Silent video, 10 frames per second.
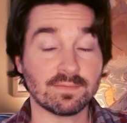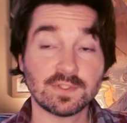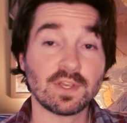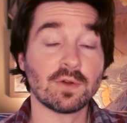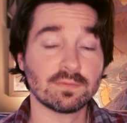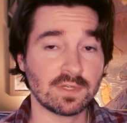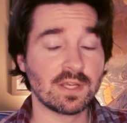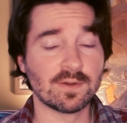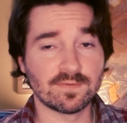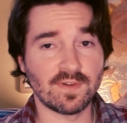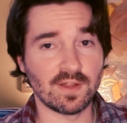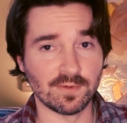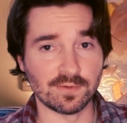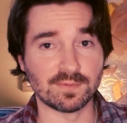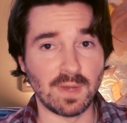So here
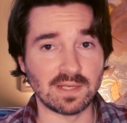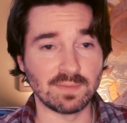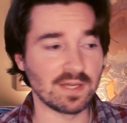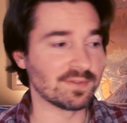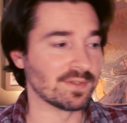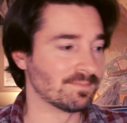follows my method.